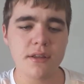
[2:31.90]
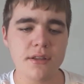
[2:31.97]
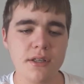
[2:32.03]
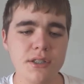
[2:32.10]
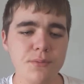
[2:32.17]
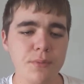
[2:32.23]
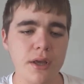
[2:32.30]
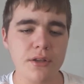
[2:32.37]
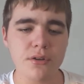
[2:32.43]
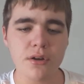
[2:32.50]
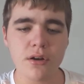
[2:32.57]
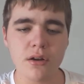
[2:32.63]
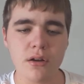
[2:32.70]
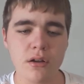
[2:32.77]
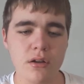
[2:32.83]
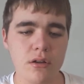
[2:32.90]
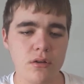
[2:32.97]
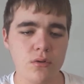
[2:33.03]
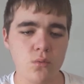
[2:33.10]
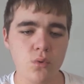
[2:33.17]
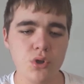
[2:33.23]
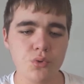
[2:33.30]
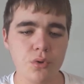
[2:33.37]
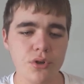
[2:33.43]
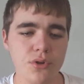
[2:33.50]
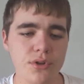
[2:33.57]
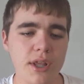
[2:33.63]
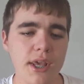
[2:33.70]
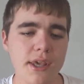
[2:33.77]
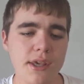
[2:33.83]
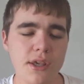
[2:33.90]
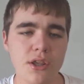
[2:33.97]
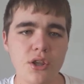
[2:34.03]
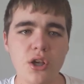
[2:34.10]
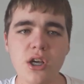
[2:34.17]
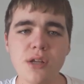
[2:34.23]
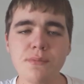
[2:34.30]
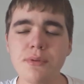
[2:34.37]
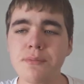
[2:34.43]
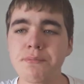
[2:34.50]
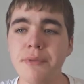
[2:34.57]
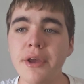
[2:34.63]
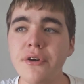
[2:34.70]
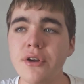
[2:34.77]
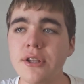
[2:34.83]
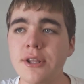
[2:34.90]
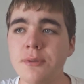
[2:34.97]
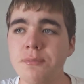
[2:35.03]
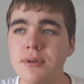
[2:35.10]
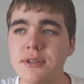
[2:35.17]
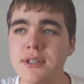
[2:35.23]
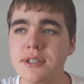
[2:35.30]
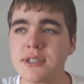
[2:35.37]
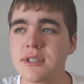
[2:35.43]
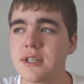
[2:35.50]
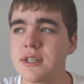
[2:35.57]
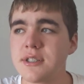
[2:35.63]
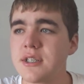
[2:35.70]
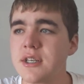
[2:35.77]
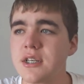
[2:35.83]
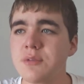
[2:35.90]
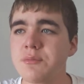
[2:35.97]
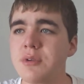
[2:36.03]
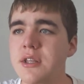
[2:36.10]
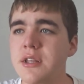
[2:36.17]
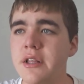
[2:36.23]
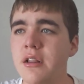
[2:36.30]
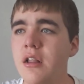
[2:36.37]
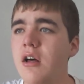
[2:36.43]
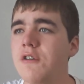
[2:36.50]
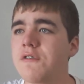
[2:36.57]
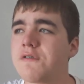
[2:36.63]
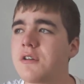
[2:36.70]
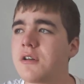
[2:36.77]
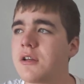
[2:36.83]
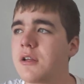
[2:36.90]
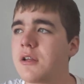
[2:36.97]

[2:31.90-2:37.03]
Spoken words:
it doesn't matter which one you take, you're going to be married, but there isn't going to be any love.